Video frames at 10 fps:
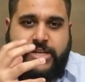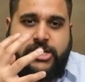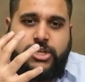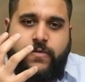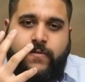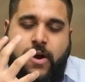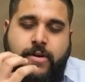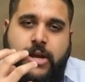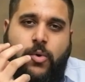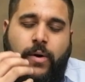it's actually
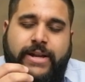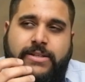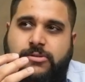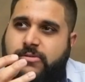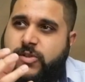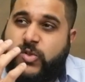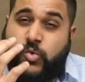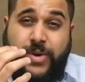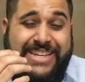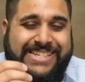very quite sort of
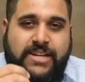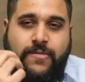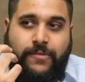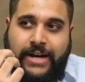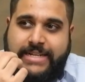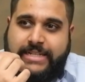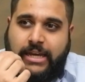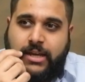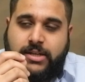sweet and inviting.